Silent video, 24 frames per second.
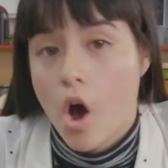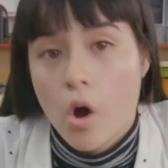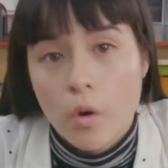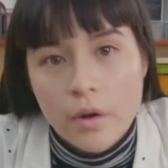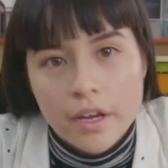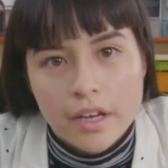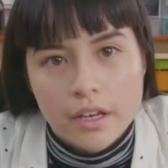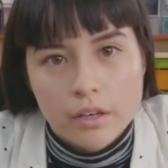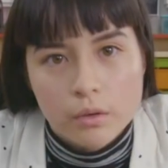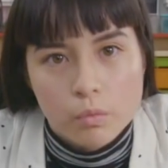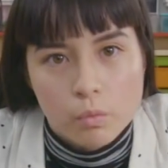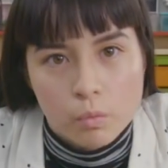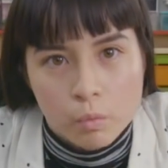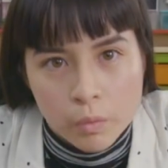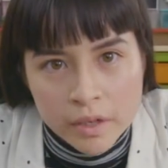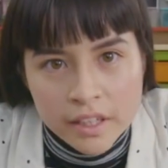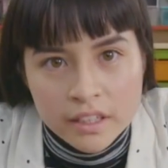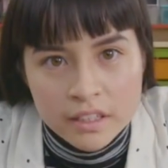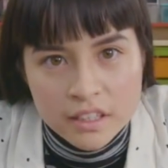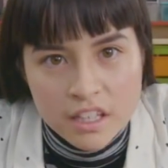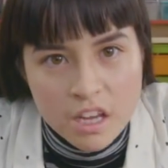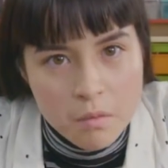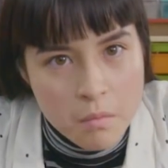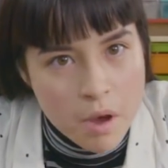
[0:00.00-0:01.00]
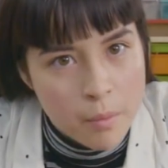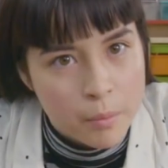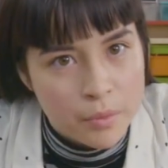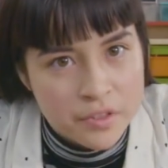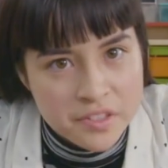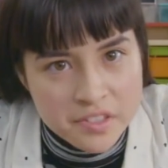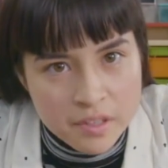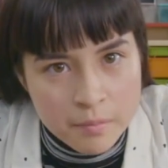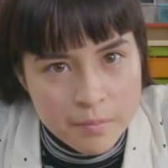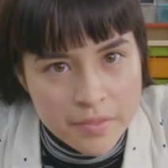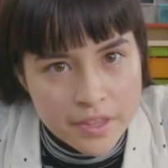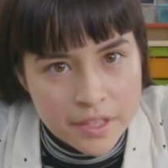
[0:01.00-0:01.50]
Okay, we can come up
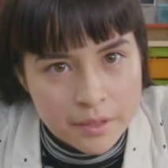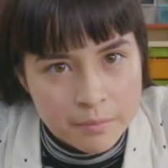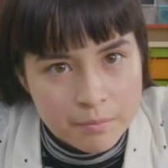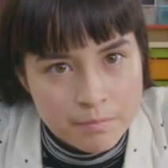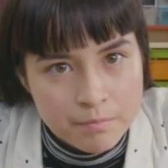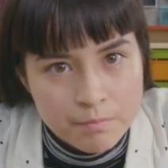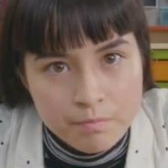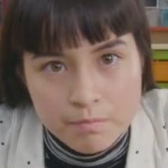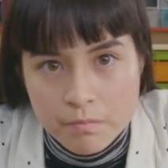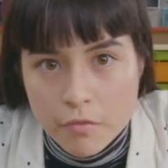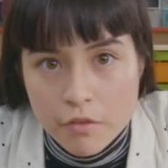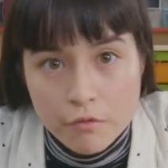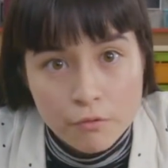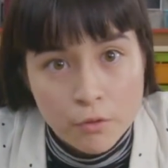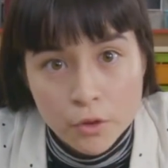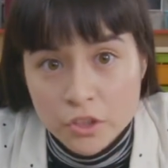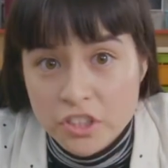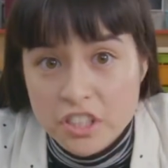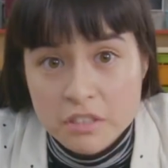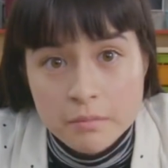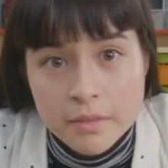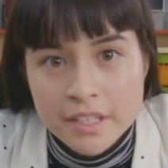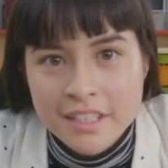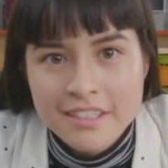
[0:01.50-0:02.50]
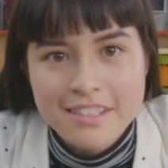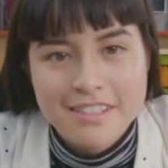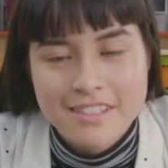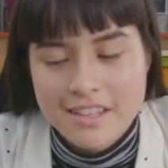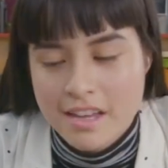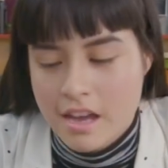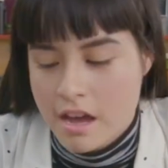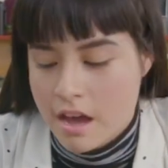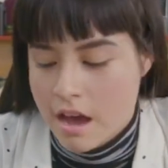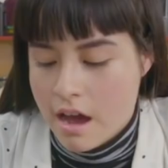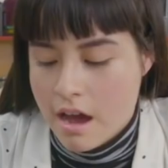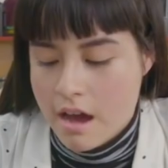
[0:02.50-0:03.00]
with something. fourteen
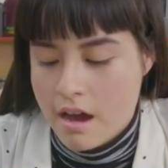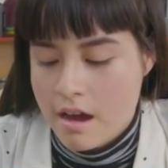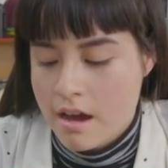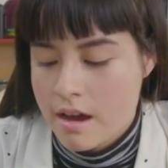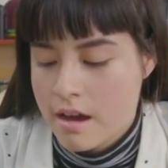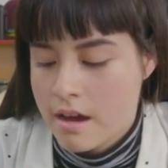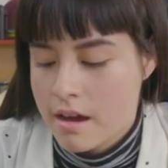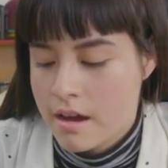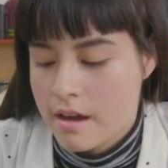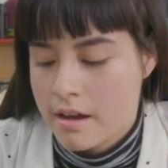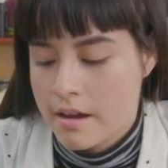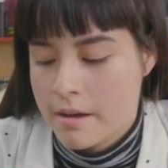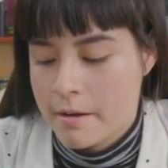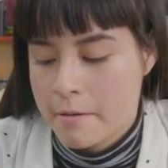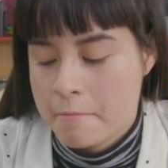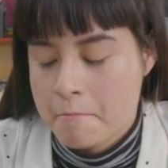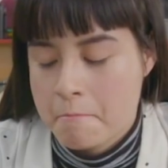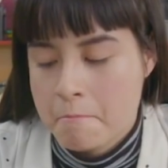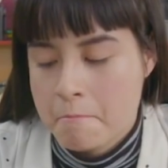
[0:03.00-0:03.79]
minutes? Uh,